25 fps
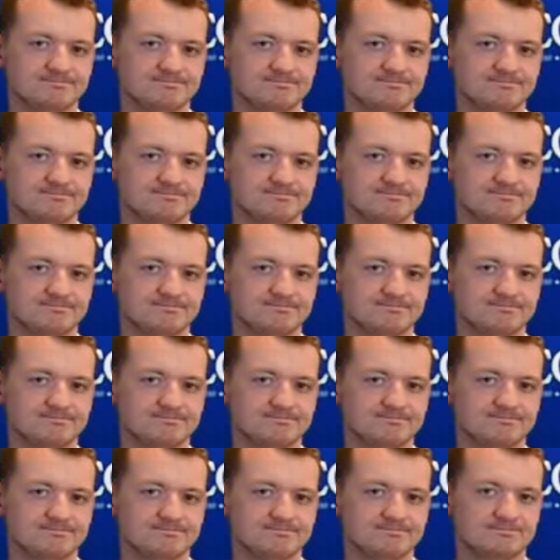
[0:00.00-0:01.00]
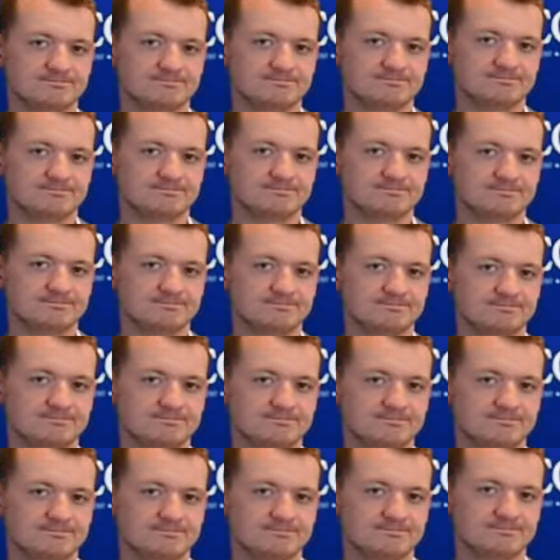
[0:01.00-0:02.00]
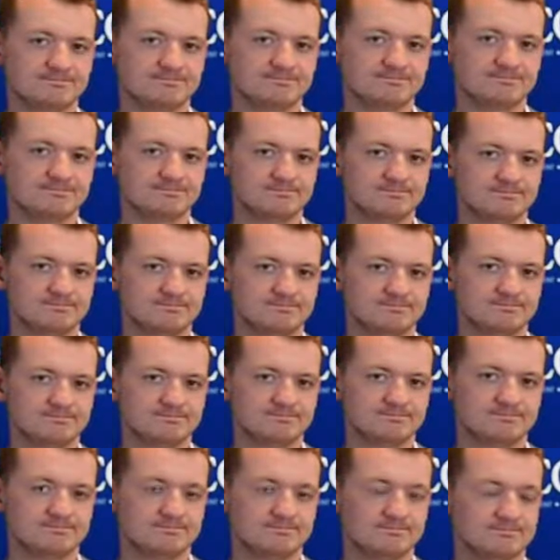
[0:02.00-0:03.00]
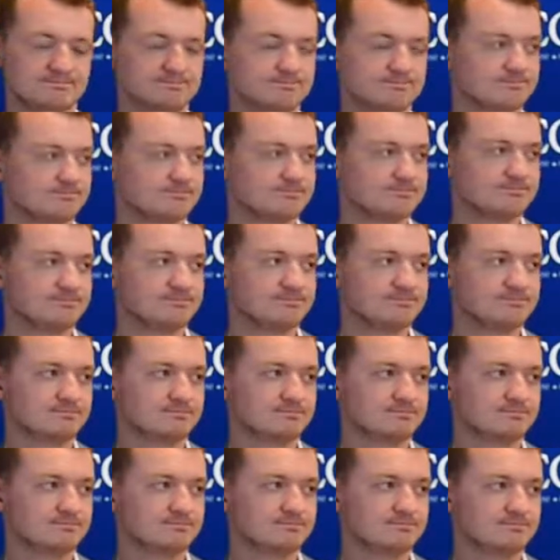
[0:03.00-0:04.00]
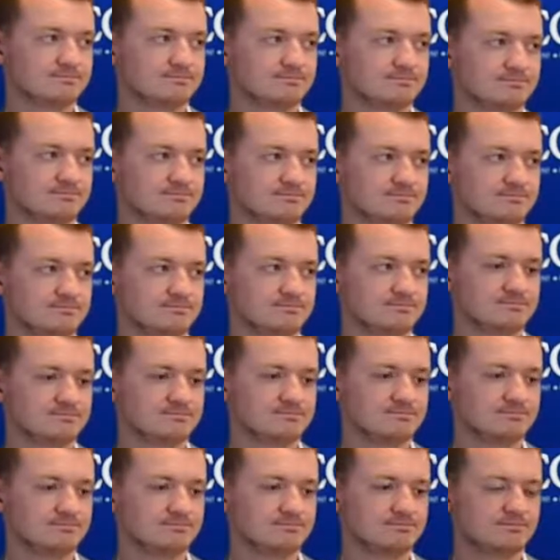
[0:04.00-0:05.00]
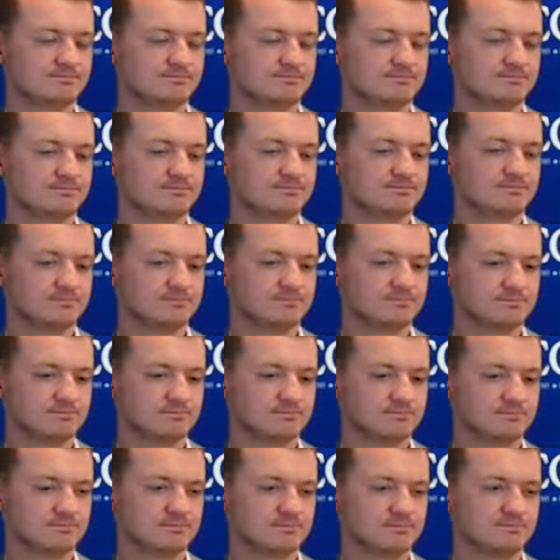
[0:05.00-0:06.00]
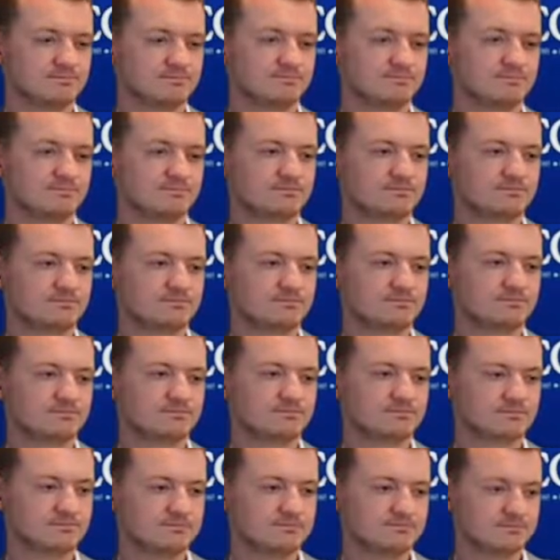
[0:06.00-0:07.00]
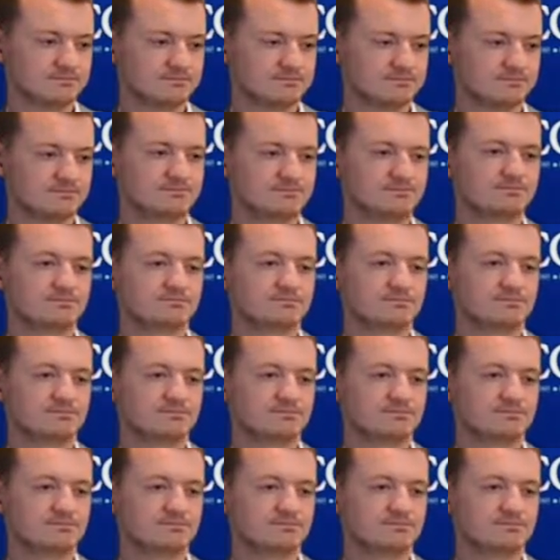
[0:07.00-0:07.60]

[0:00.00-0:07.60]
[no speech]